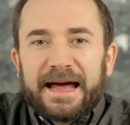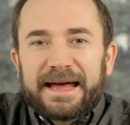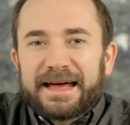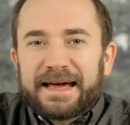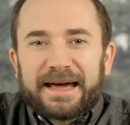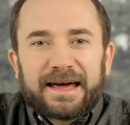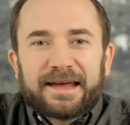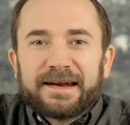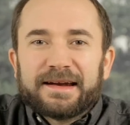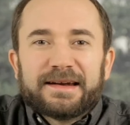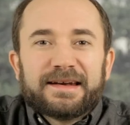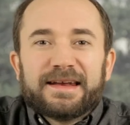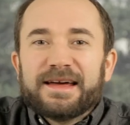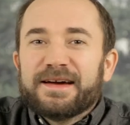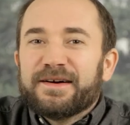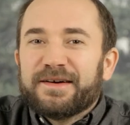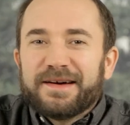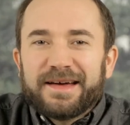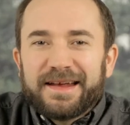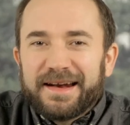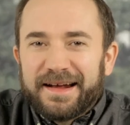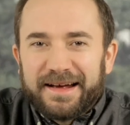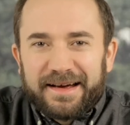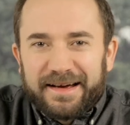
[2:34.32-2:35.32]
Ain't gonna do
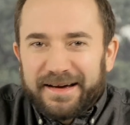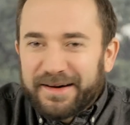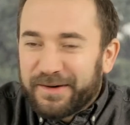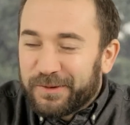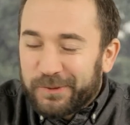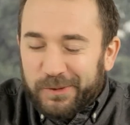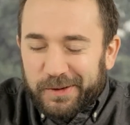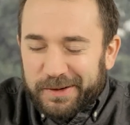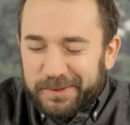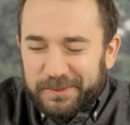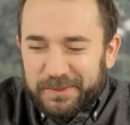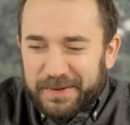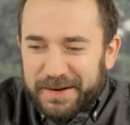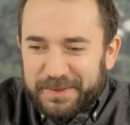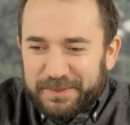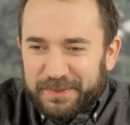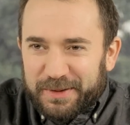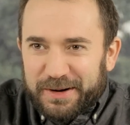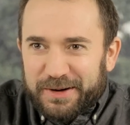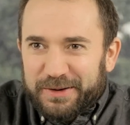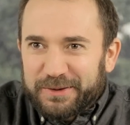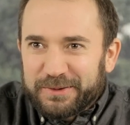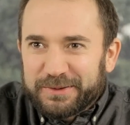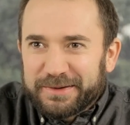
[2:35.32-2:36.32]
it. Wouldn't be
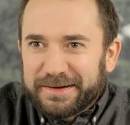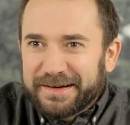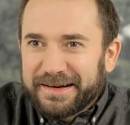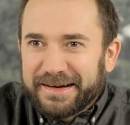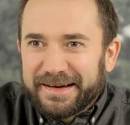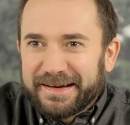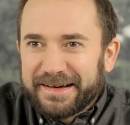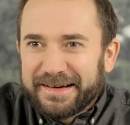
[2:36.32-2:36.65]
prudent.